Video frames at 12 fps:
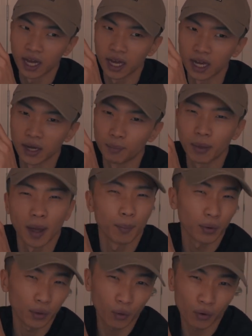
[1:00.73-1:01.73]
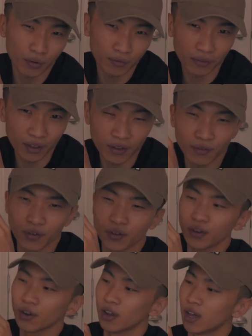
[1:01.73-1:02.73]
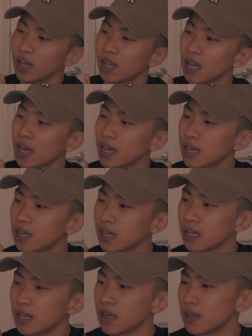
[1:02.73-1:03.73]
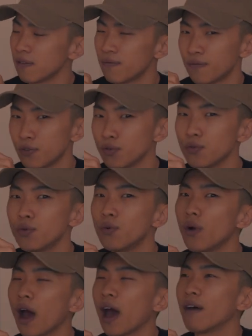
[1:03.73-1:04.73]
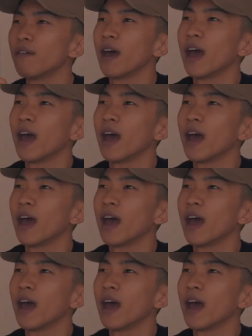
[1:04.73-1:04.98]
peppercorn flavor. Like if you have